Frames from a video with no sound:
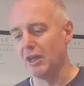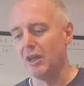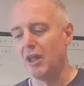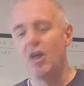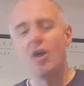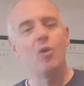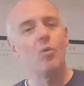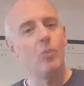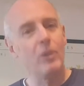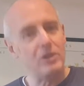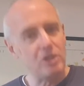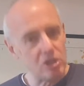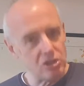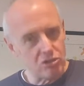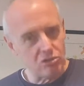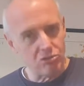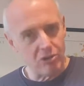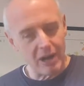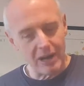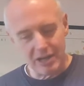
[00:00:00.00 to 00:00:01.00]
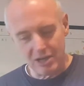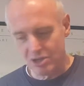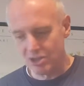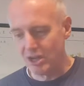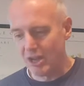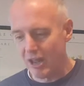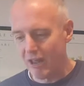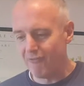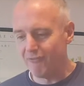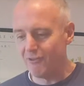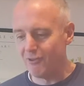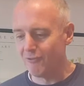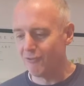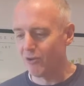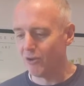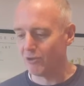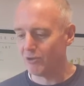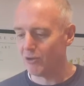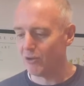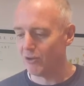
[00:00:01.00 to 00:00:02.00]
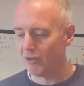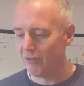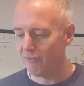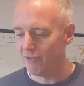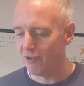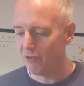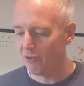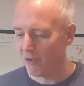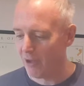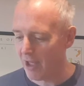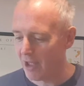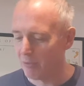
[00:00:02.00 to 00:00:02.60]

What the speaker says: which is great if you're